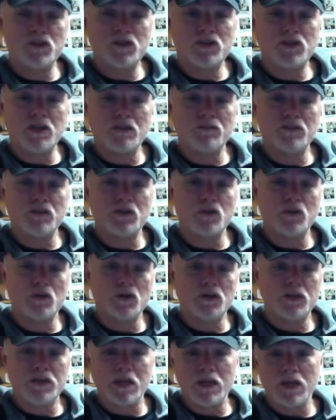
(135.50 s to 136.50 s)
7th
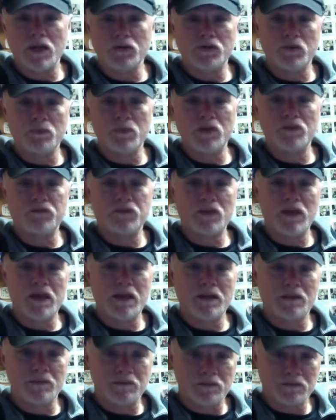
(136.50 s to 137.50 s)
chord, take out the B
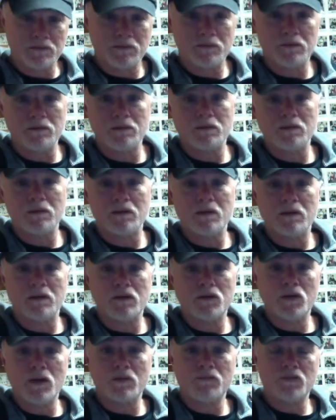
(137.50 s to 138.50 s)
flat,
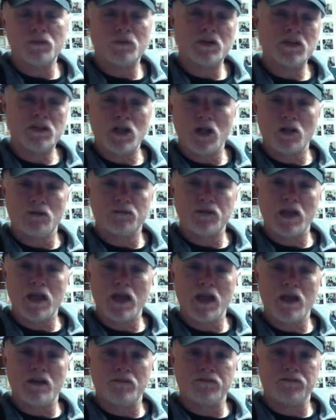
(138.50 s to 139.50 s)
you have a resolved
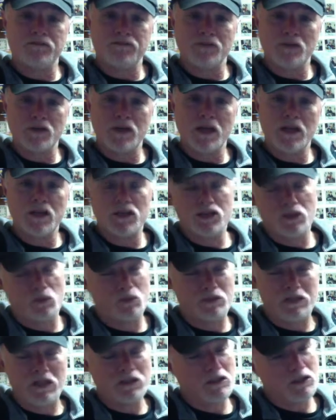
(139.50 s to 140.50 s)
F, okay? You say,
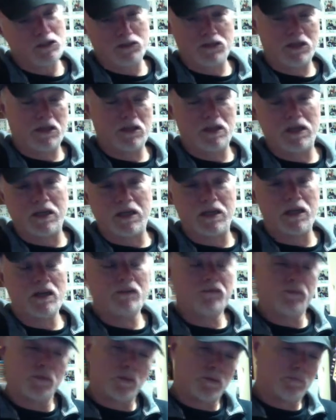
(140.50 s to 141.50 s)
well, that doesn't sound like an
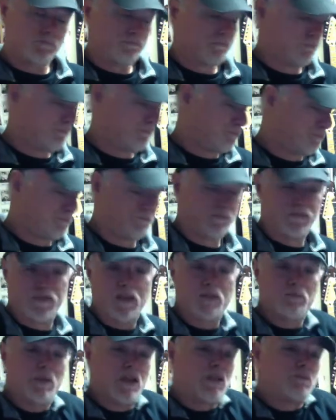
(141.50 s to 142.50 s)
F. Well, if the
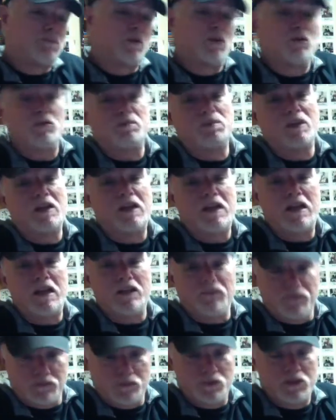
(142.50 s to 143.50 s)
bass player was playing an
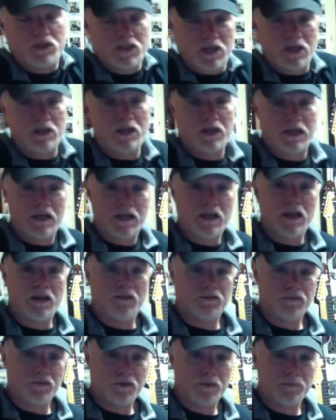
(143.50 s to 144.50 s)
F, it would sound like an
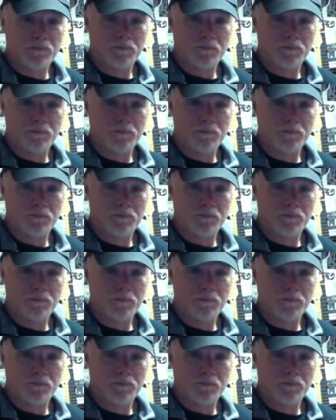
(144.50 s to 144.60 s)
F, you know?